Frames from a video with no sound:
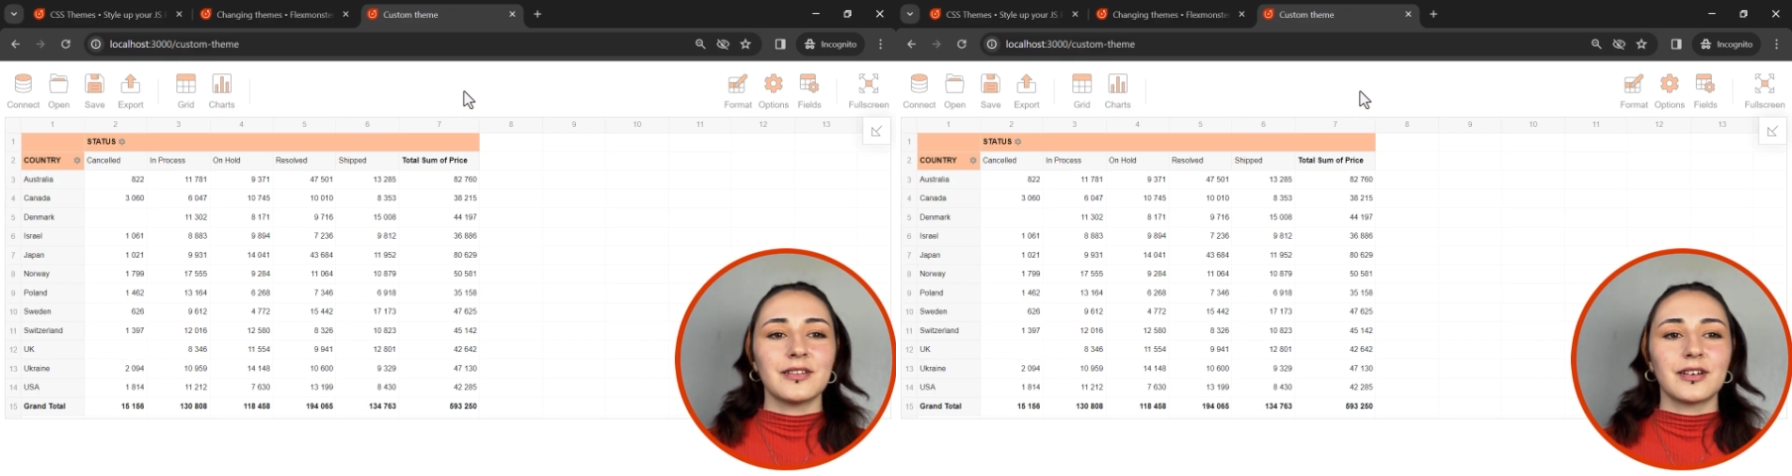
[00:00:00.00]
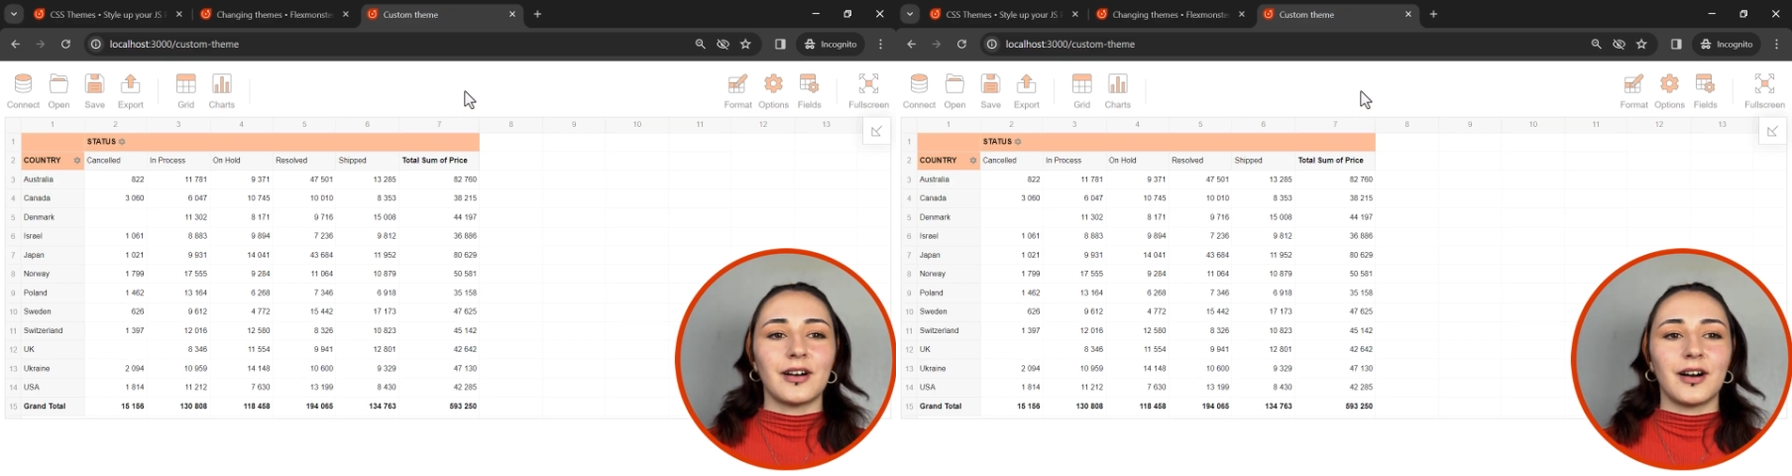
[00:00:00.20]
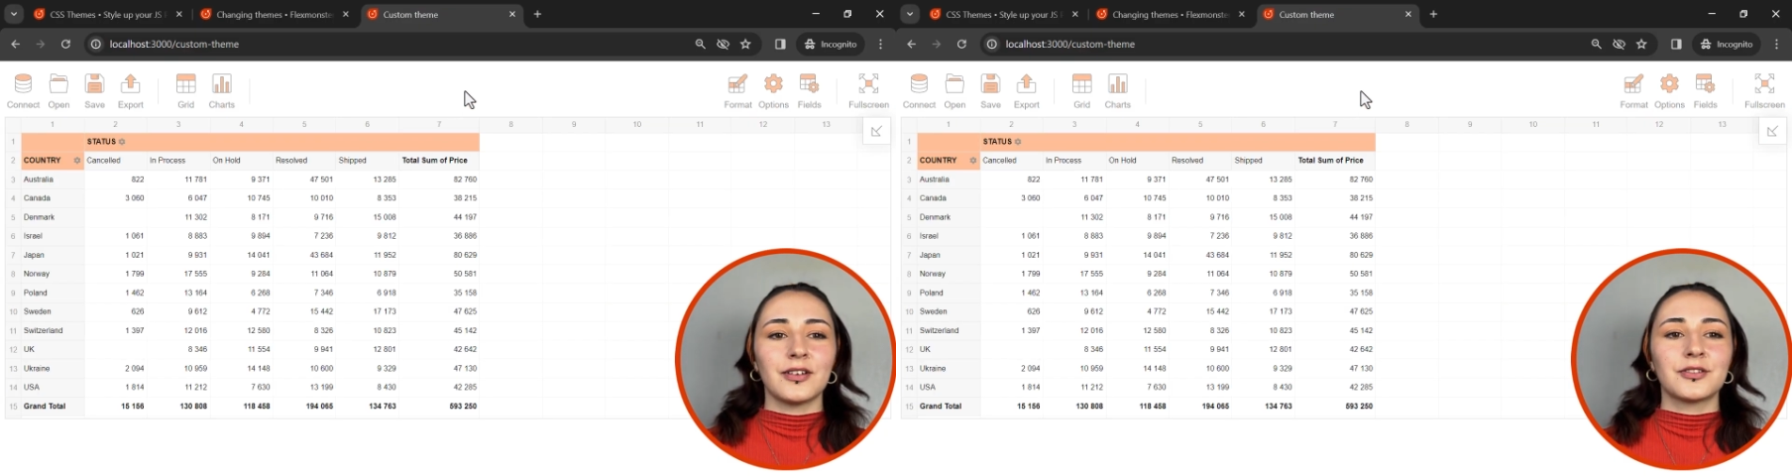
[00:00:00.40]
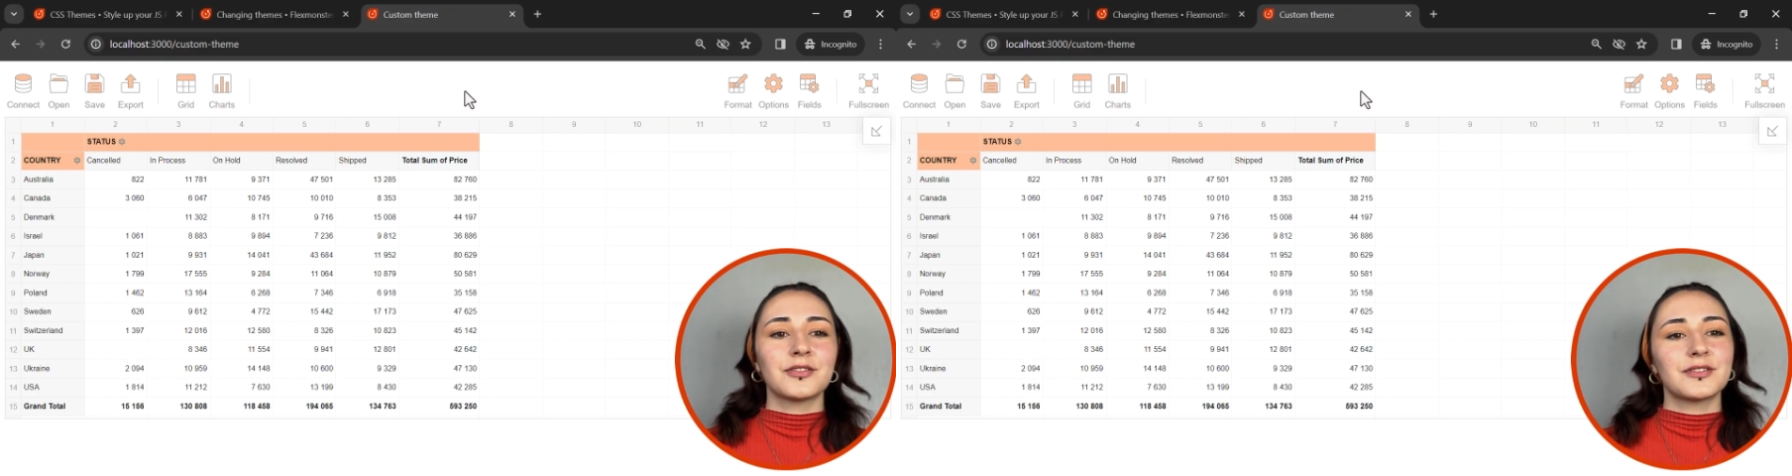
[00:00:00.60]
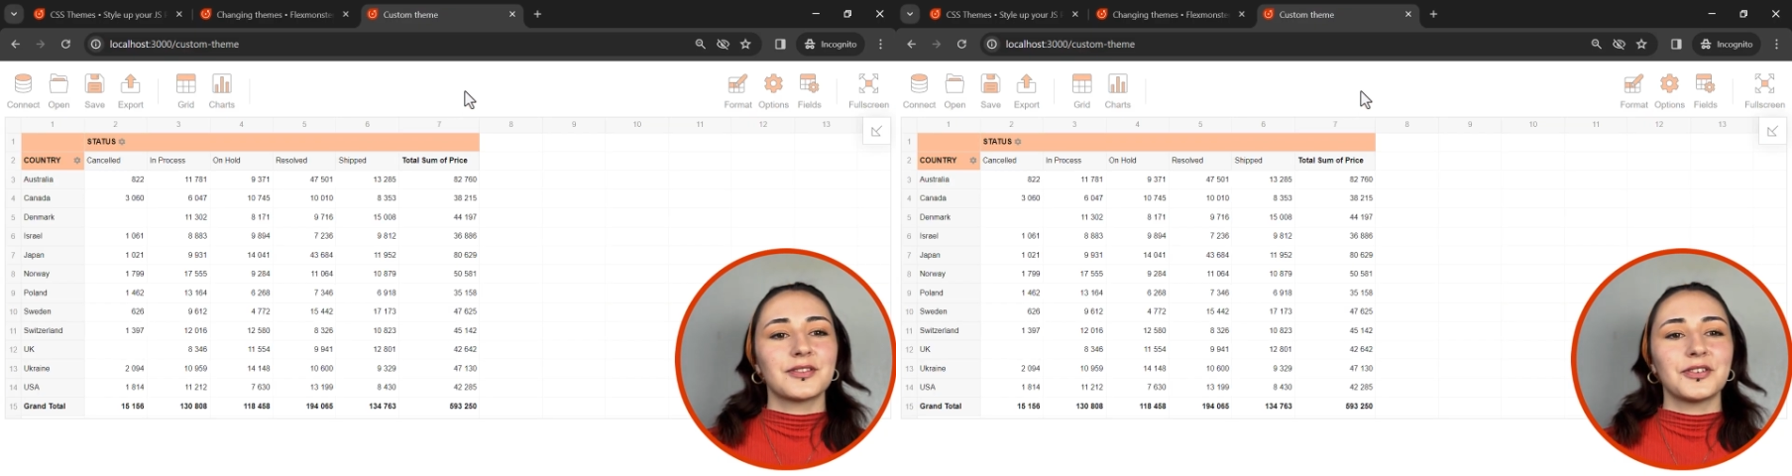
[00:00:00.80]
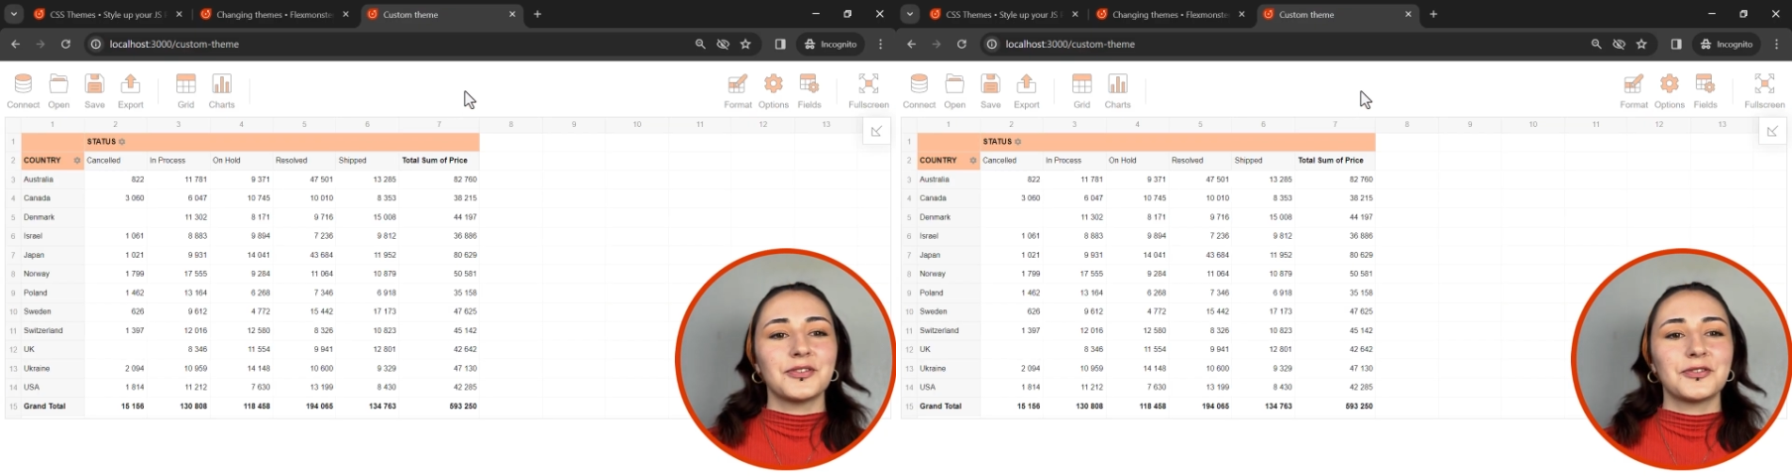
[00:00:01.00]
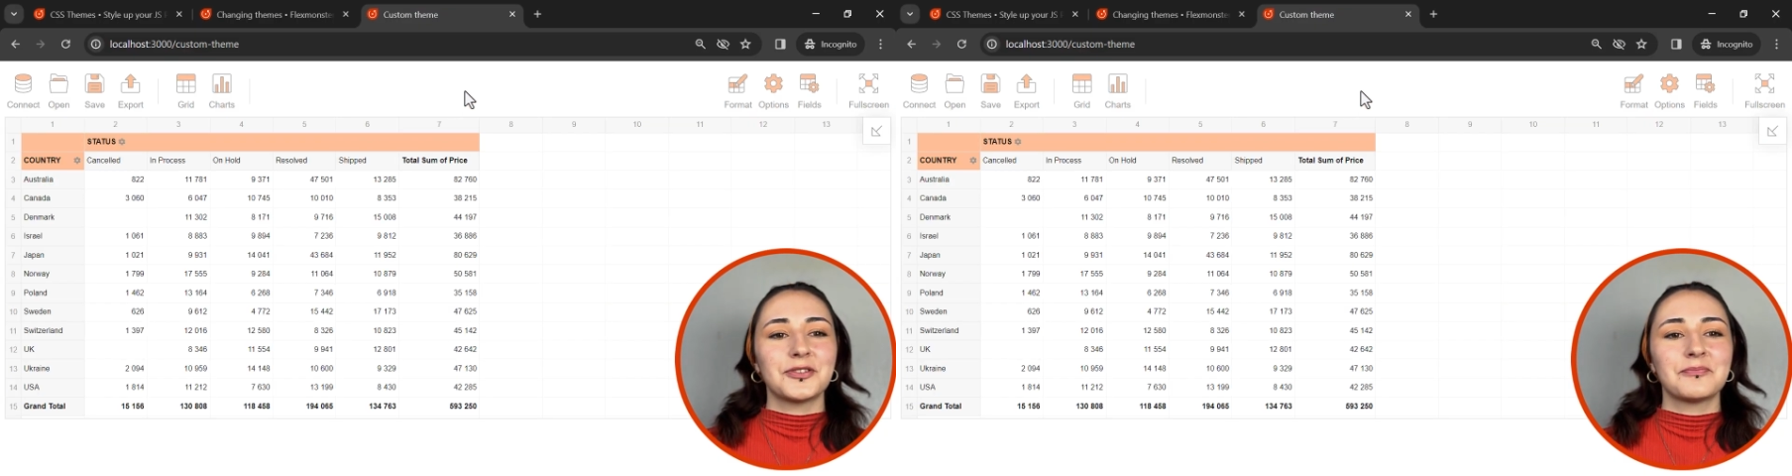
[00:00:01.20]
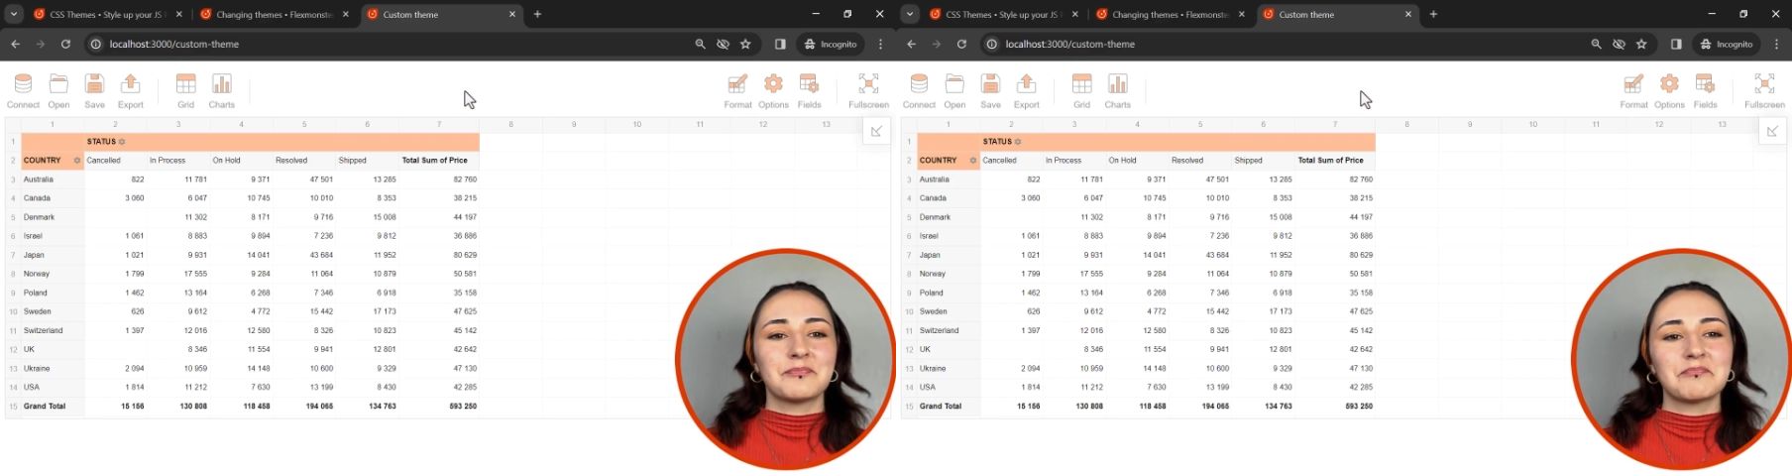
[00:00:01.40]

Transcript: the colors look